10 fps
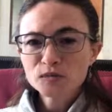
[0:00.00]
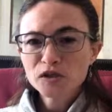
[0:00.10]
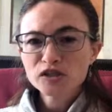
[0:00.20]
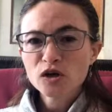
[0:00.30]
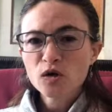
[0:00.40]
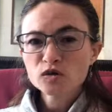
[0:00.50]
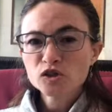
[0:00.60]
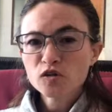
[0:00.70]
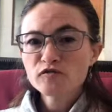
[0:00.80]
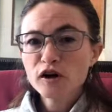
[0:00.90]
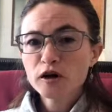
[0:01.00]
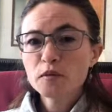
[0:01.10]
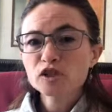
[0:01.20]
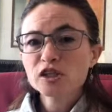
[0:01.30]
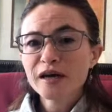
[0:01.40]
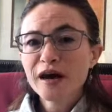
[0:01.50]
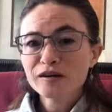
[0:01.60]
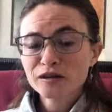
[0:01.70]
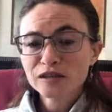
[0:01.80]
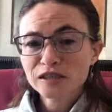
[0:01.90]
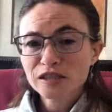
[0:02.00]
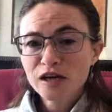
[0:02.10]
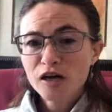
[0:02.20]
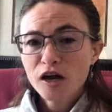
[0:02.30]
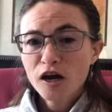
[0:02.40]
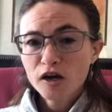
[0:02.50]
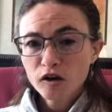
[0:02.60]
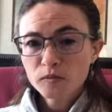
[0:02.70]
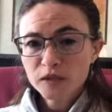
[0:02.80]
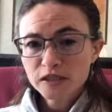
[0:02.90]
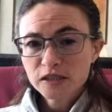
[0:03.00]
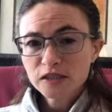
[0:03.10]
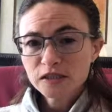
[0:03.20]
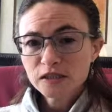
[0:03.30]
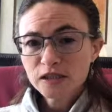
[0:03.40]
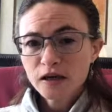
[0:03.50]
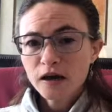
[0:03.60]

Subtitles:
but it's also very much a catalyst in our business.